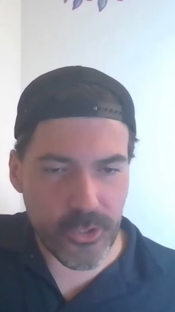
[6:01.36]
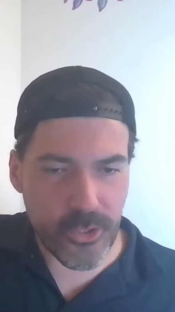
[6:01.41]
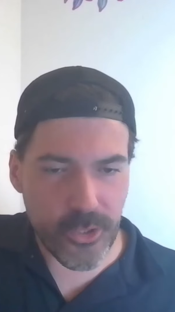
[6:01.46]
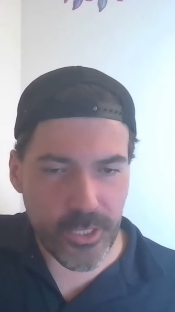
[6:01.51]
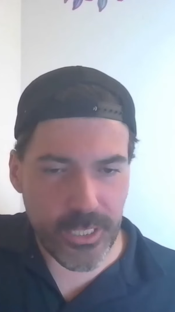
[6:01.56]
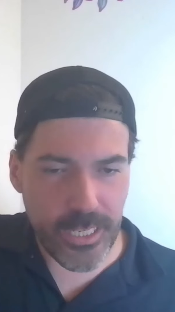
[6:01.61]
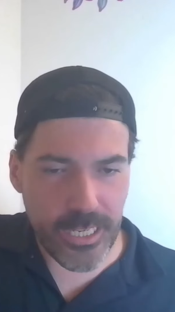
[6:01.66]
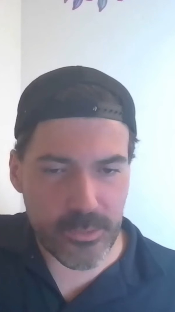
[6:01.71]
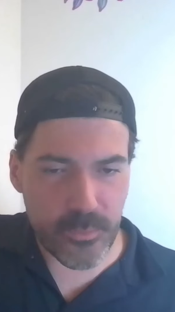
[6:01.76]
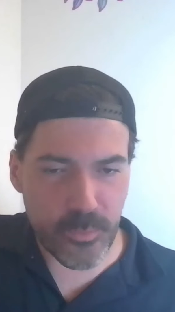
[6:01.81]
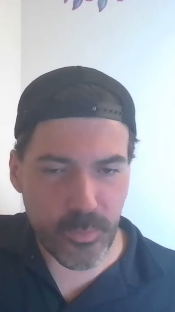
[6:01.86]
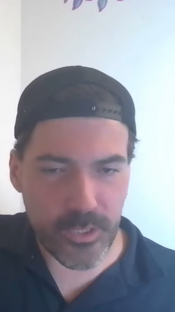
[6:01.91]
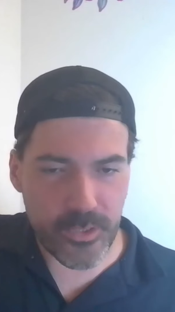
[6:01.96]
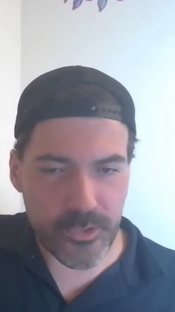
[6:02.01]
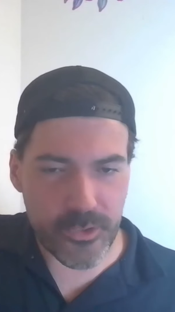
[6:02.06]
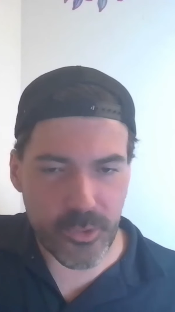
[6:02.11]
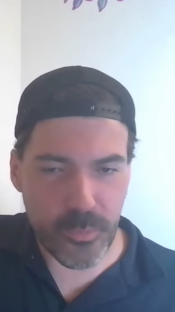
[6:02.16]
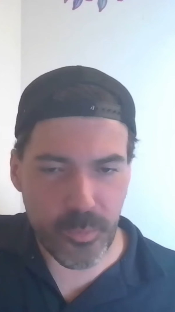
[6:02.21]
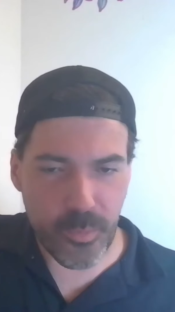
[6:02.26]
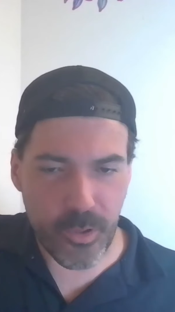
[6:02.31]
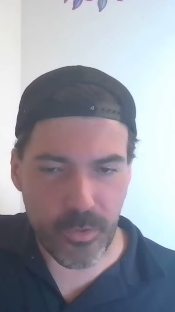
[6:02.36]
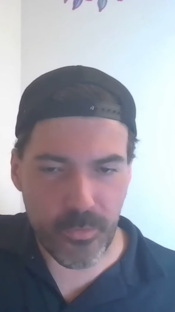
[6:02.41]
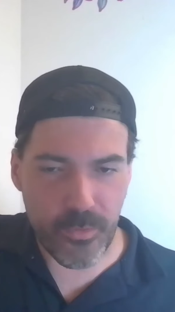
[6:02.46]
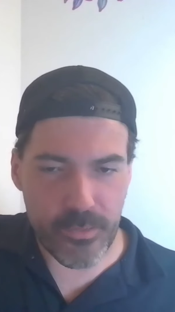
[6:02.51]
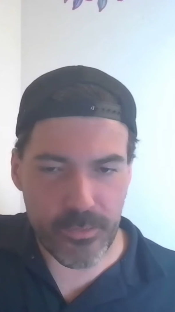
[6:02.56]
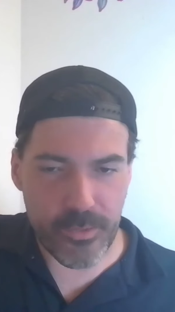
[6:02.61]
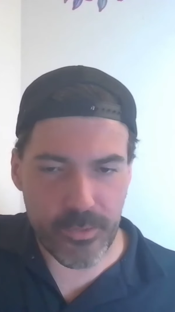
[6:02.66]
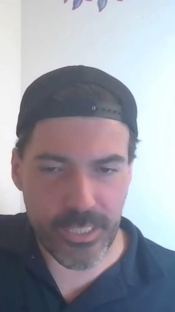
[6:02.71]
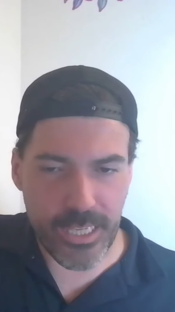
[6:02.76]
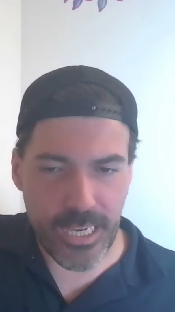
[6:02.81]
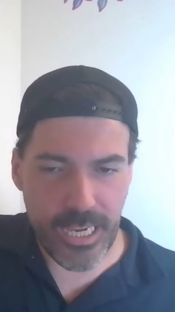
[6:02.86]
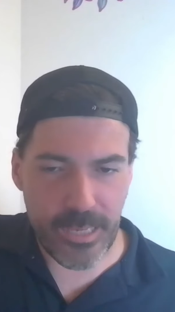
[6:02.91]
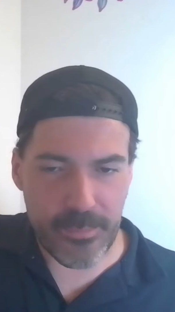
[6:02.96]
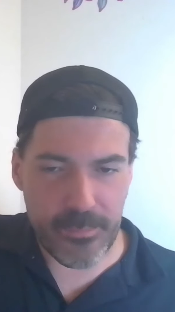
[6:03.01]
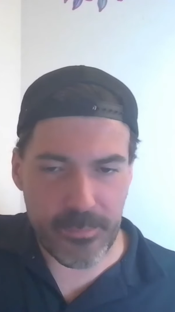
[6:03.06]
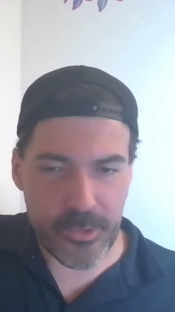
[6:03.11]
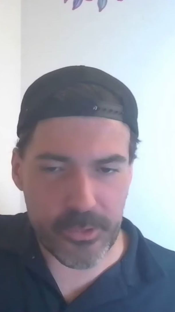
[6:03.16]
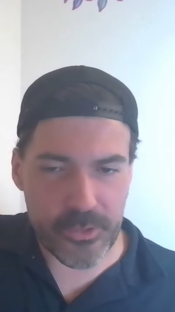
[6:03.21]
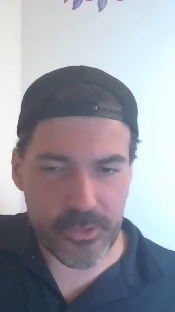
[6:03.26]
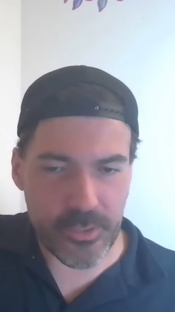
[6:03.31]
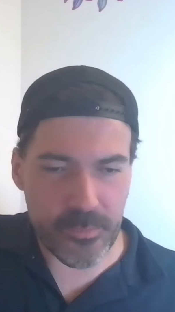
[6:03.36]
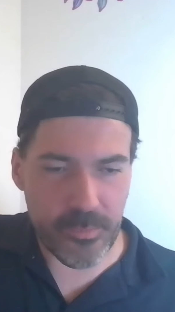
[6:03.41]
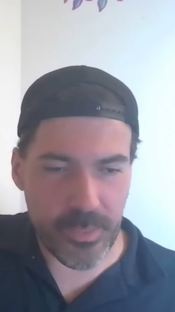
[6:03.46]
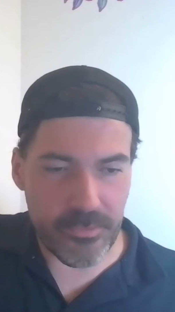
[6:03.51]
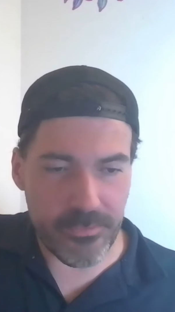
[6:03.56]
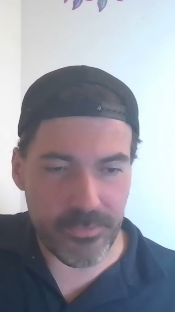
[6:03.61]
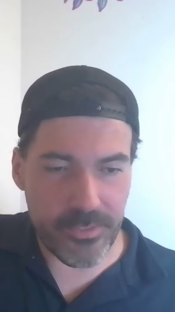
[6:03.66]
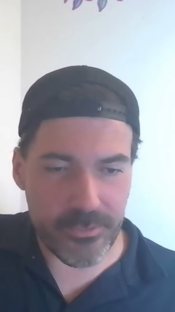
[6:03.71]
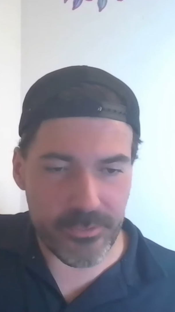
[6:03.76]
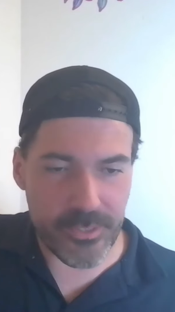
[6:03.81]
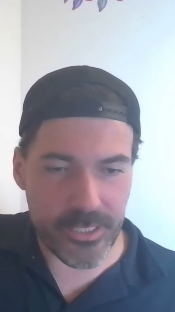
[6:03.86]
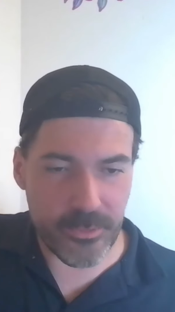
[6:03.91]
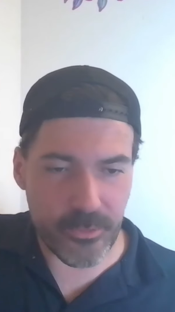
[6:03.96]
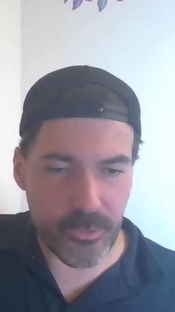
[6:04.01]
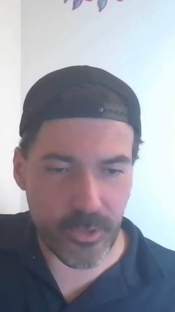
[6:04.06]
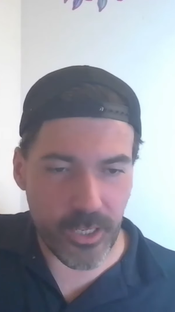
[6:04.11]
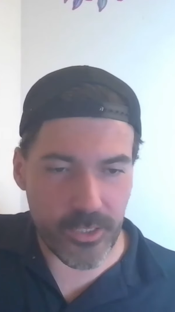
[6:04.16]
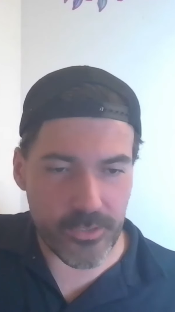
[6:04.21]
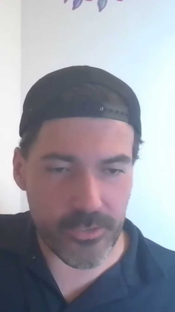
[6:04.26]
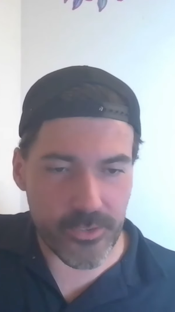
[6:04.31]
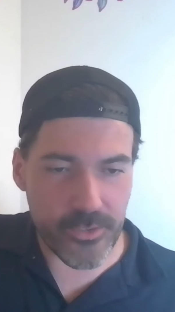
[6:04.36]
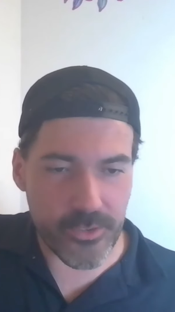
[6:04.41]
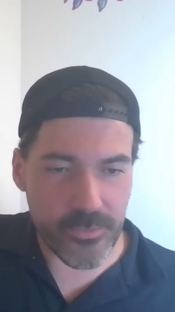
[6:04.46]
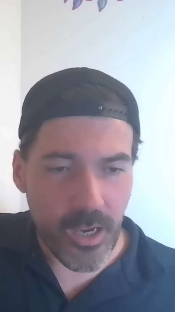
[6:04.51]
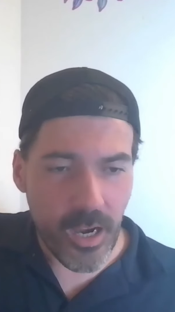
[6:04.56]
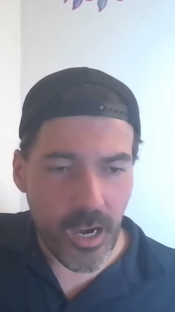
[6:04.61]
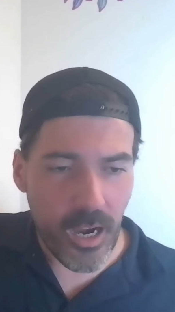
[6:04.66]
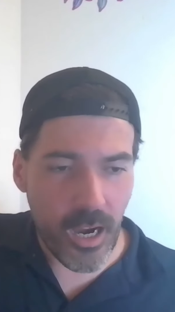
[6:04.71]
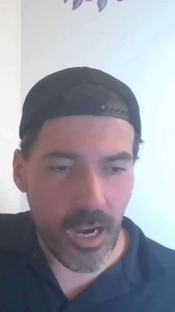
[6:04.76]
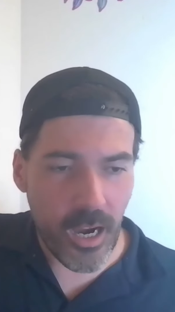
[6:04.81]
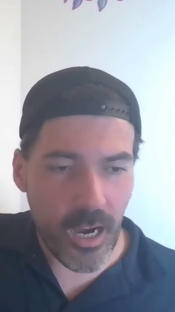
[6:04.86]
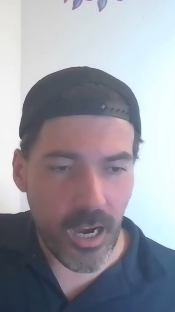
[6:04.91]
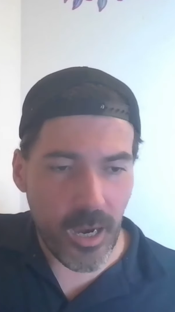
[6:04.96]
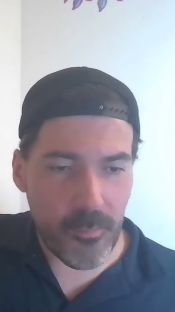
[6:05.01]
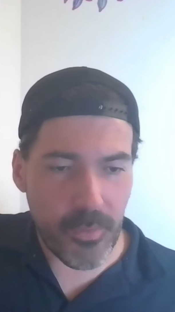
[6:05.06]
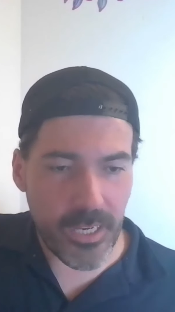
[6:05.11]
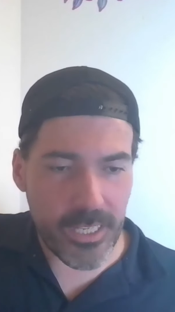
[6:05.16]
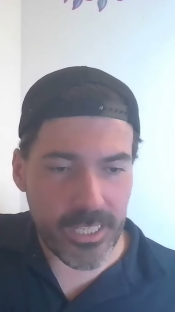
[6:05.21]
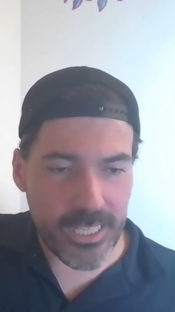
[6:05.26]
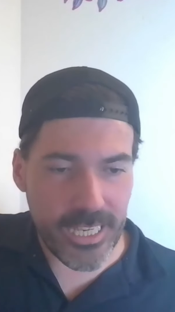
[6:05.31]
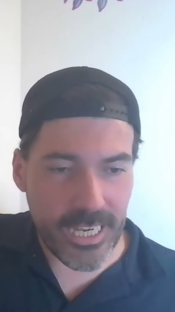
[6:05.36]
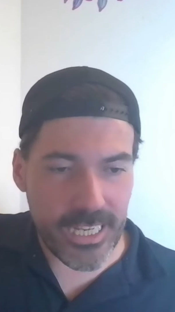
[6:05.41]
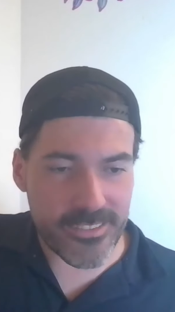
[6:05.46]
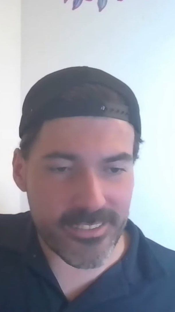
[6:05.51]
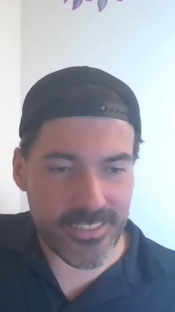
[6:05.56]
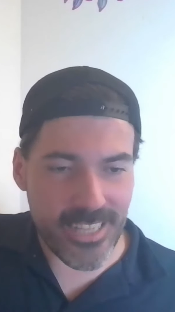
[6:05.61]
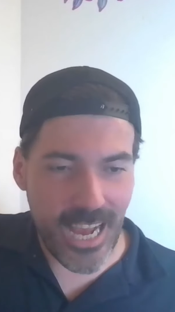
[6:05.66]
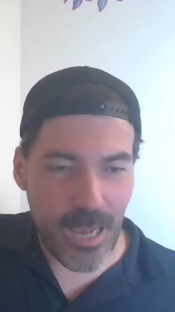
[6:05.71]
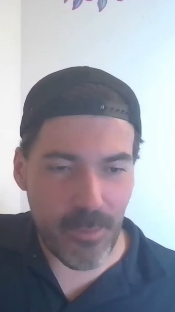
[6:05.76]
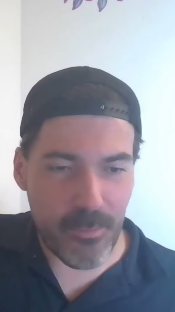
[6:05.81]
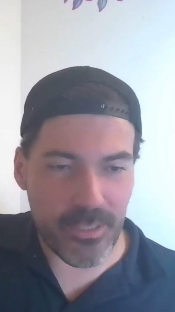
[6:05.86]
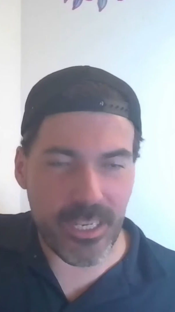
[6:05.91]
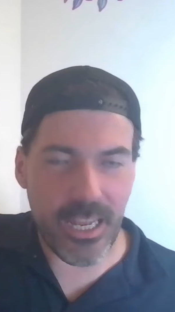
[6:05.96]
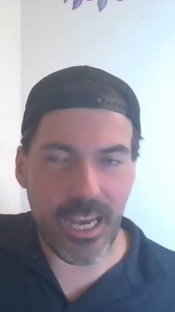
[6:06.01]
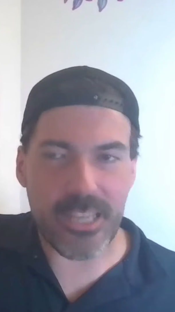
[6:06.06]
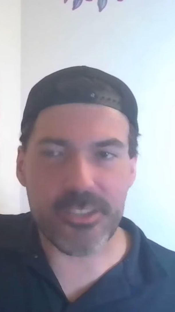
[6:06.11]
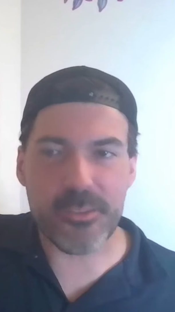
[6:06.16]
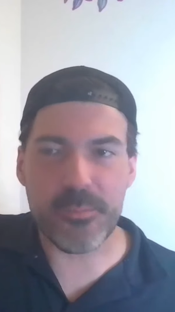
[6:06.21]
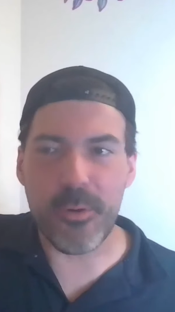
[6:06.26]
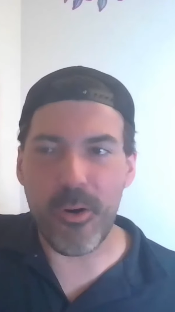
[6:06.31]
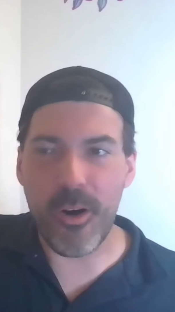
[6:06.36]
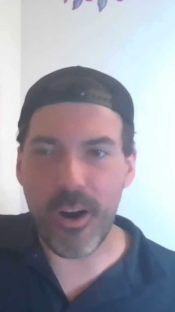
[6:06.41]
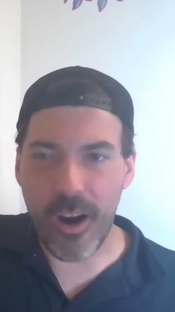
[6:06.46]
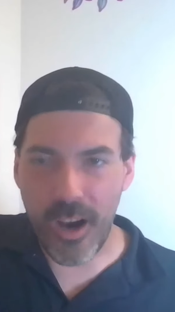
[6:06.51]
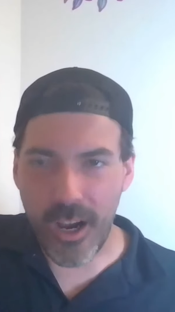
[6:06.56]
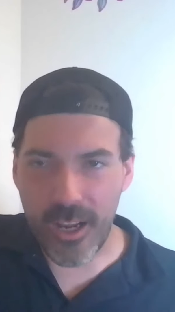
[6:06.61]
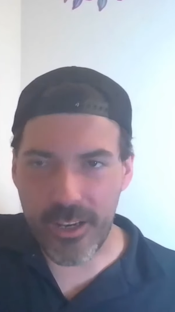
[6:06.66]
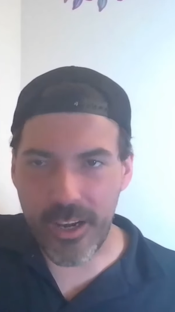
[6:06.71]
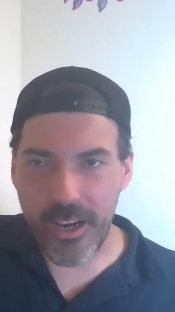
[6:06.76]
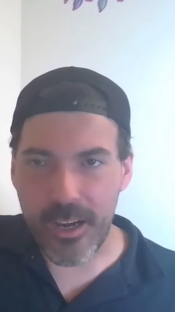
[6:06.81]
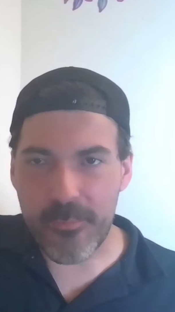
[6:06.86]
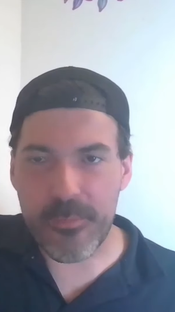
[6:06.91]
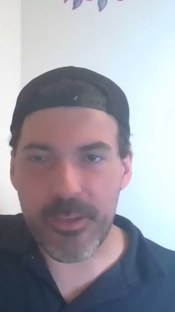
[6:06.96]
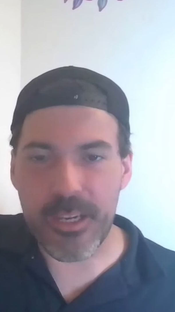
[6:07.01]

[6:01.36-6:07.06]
Hurricanes played a super over after the game. Houston made 15 runs against Avinash Bohra.